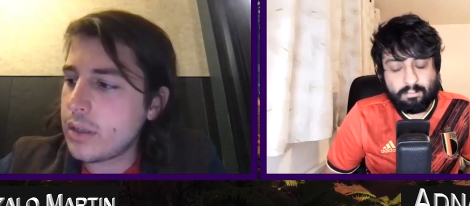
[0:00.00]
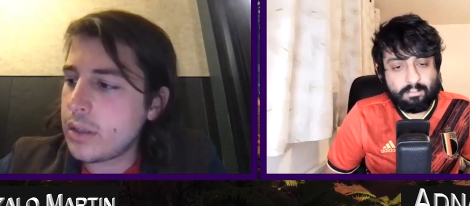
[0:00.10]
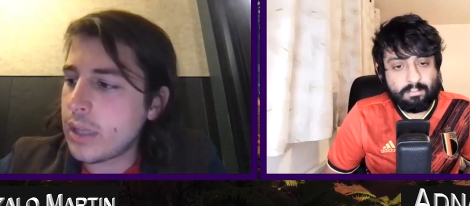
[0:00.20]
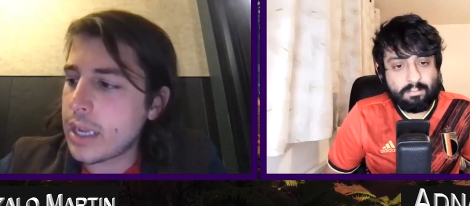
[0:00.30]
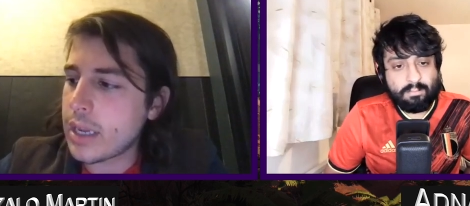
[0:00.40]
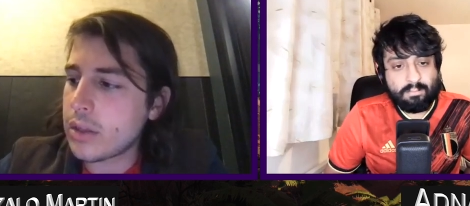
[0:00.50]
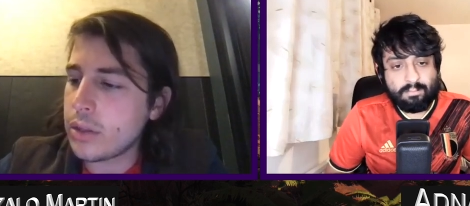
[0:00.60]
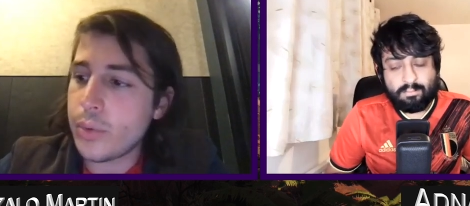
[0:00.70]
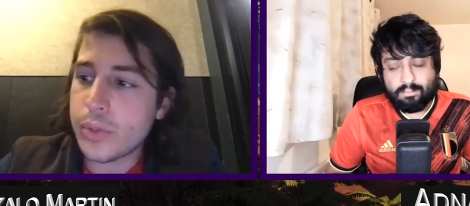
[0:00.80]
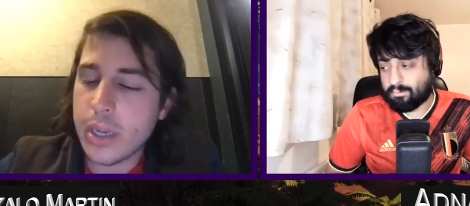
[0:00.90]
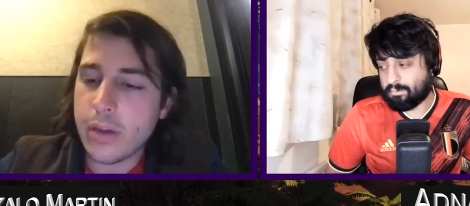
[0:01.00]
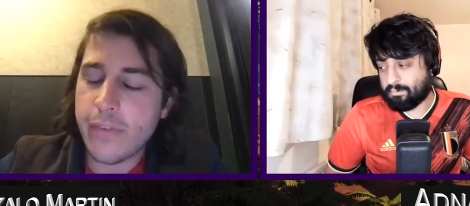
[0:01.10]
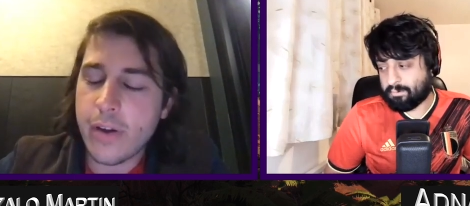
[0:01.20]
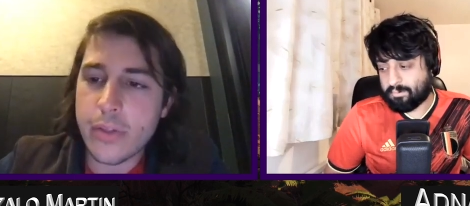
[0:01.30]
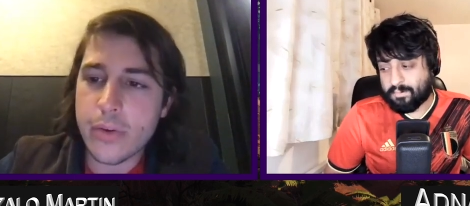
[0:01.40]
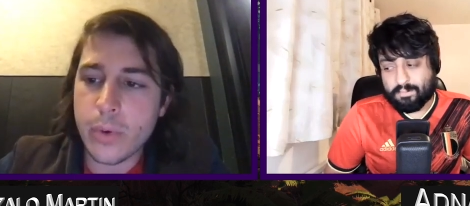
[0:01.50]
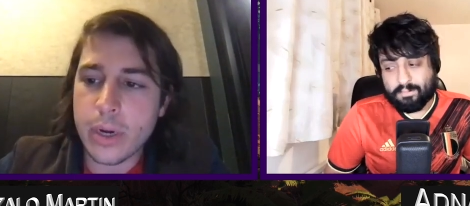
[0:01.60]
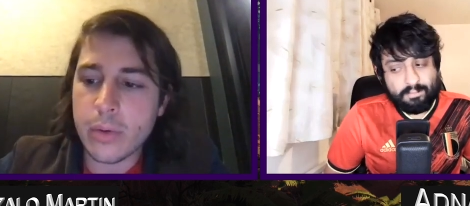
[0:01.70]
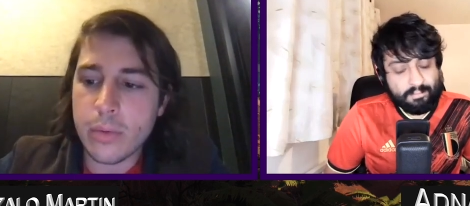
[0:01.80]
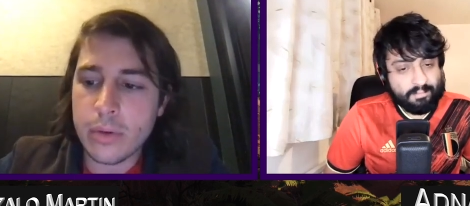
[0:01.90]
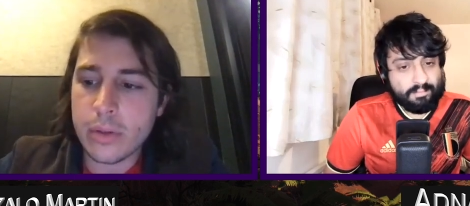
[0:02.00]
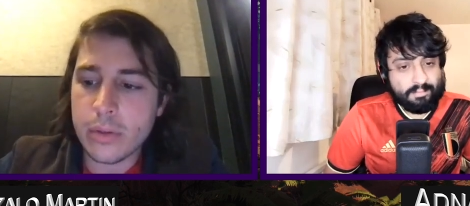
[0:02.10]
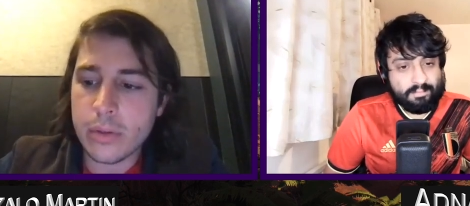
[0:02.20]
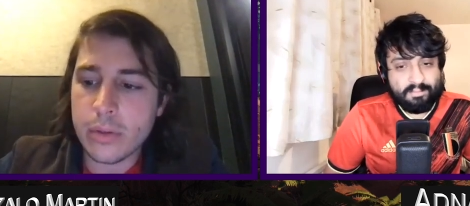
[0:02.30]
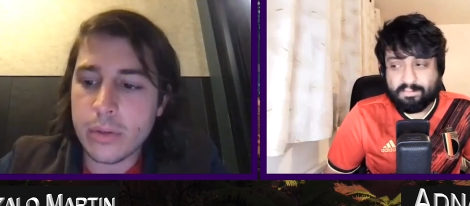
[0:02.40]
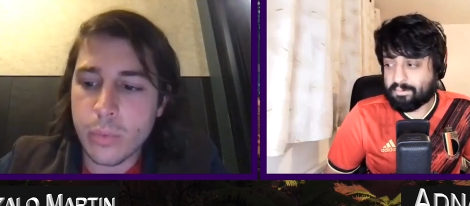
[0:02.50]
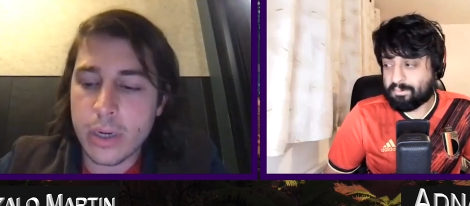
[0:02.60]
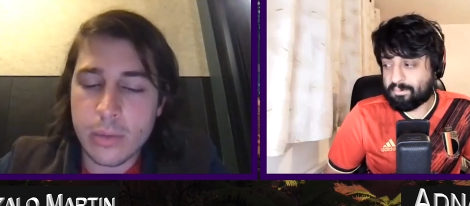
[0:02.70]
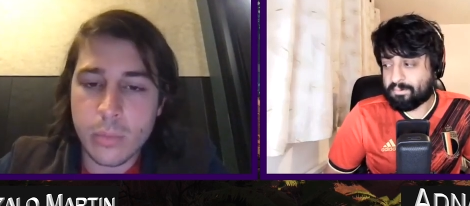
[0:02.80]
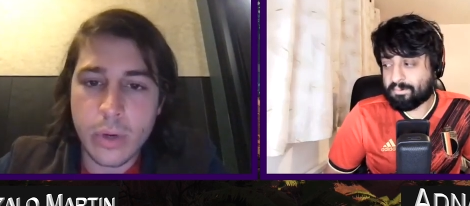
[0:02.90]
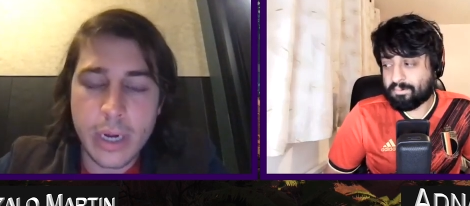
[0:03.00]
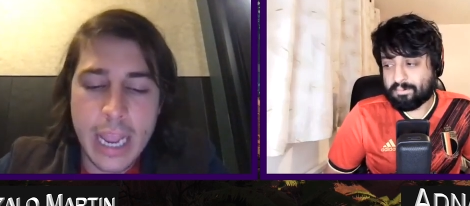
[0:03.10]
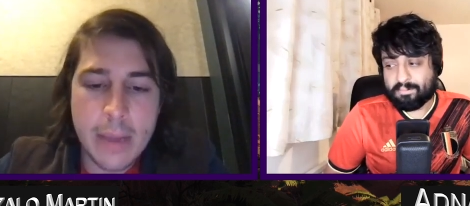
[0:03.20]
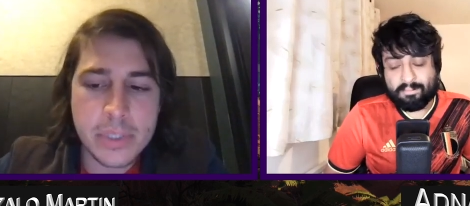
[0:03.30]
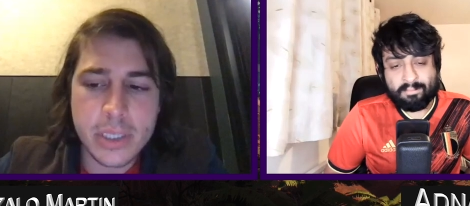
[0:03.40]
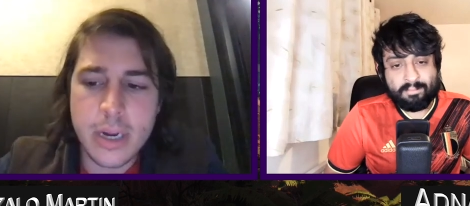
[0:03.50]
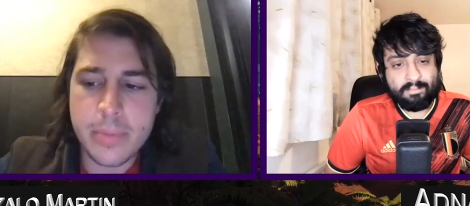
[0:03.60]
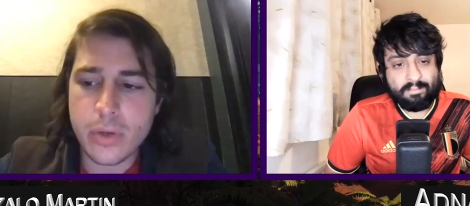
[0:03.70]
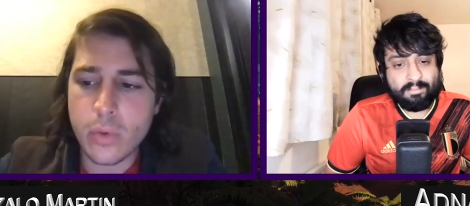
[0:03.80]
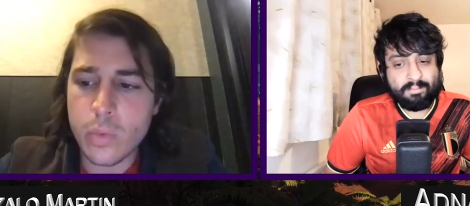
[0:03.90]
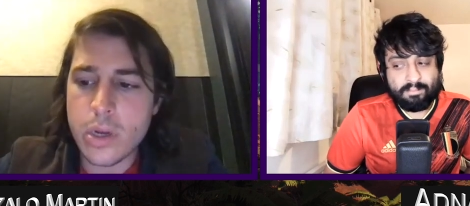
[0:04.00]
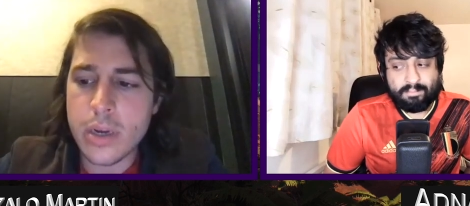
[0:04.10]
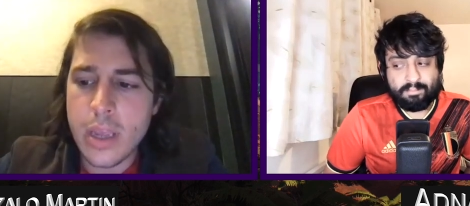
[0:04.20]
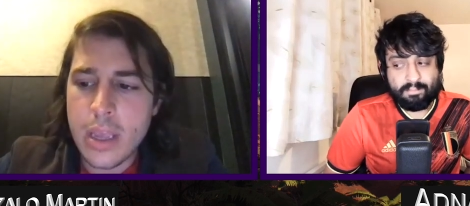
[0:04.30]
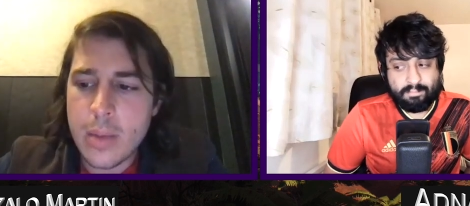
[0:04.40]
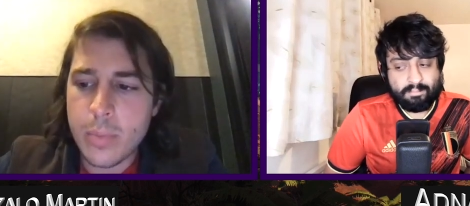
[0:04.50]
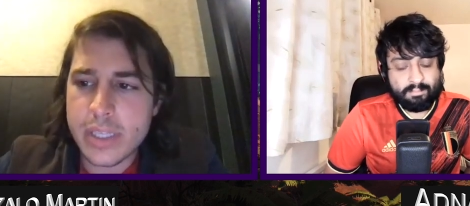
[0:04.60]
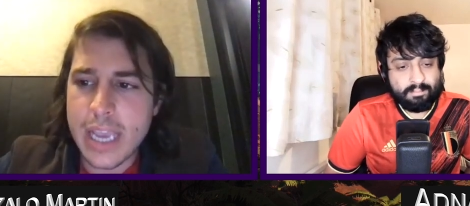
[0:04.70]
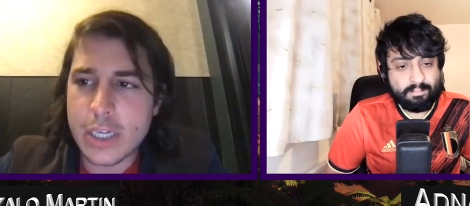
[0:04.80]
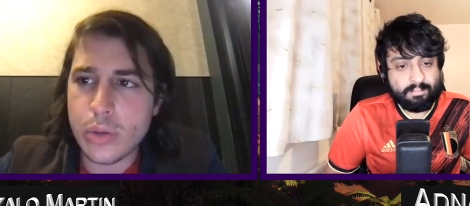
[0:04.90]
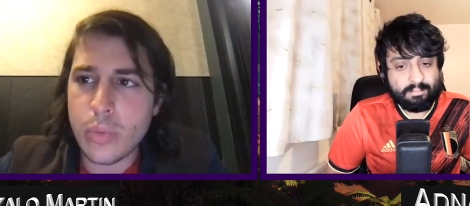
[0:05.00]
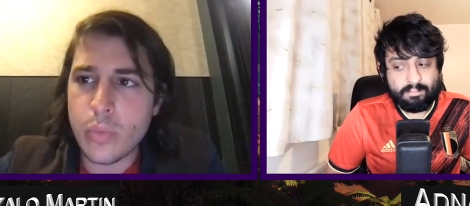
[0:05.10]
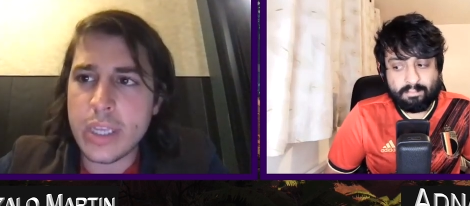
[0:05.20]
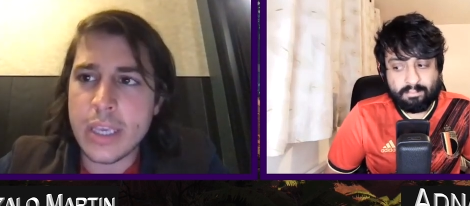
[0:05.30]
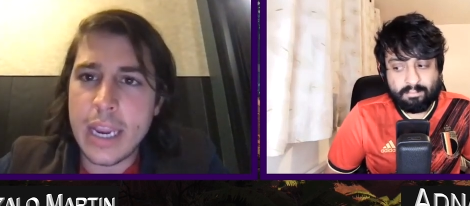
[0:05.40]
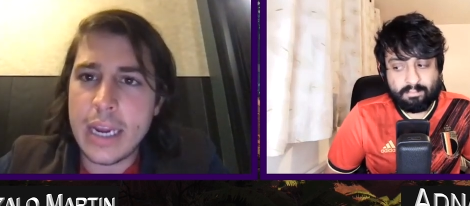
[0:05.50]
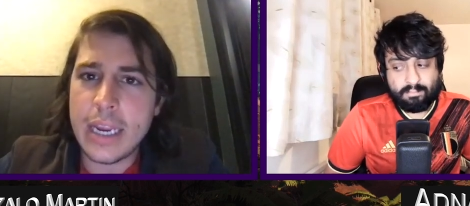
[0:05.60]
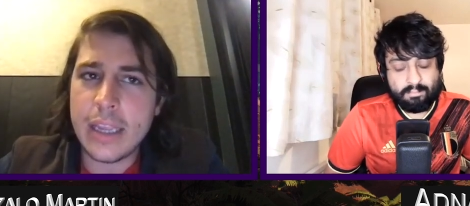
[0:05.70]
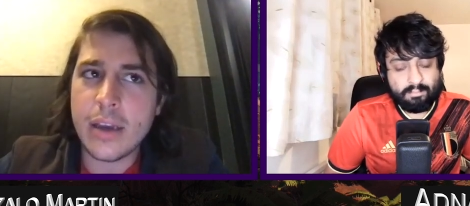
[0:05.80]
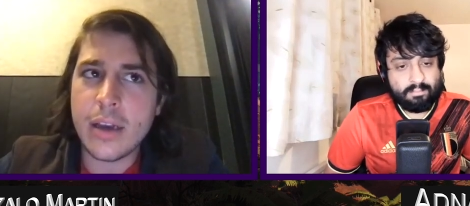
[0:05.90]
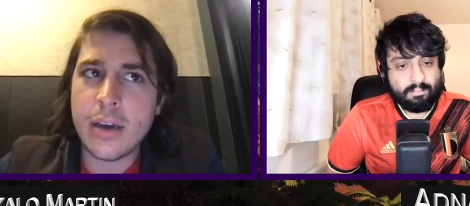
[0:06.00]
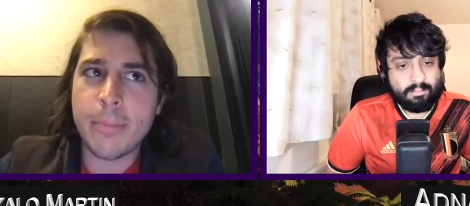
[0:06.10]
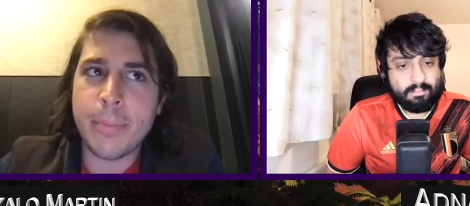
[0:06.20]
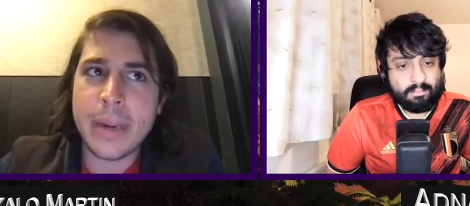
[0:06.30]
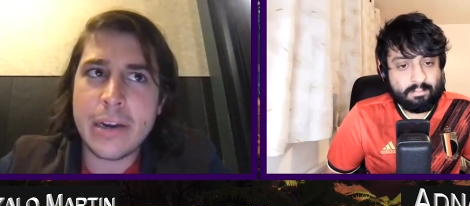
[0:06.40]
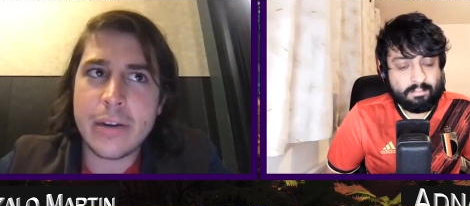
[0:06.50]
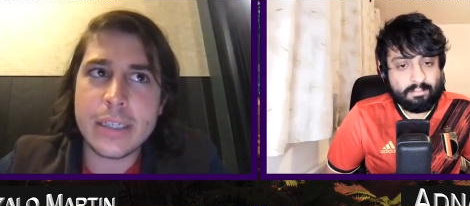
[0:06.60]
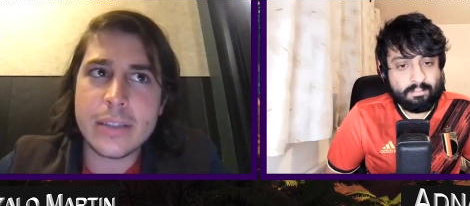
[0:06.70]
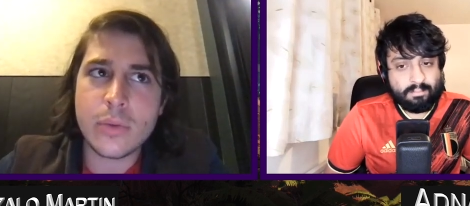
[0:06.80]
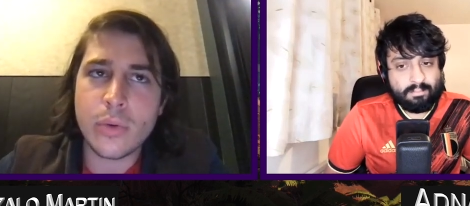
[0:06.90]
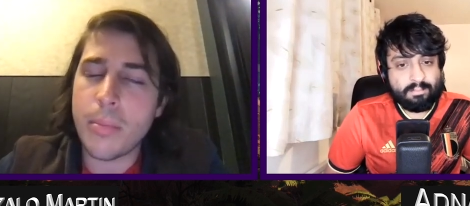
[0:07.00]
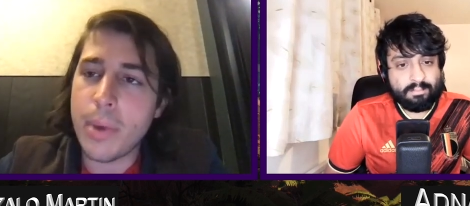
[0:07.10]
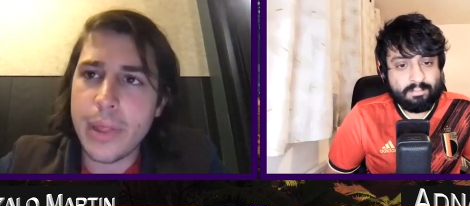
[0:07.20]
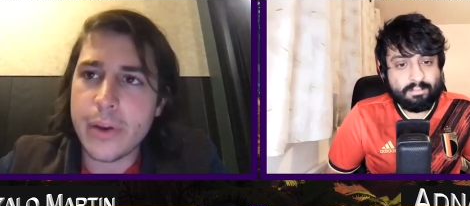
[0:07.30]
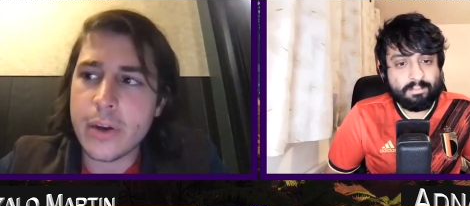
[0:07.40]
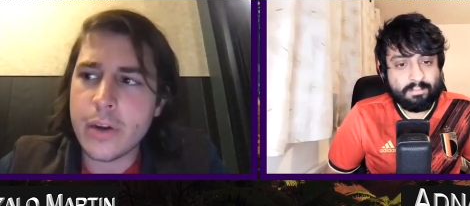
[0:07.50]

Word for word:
Speaker 1: like losing a father when when when it happens on episode one, but it's actually regaining a parent or a mother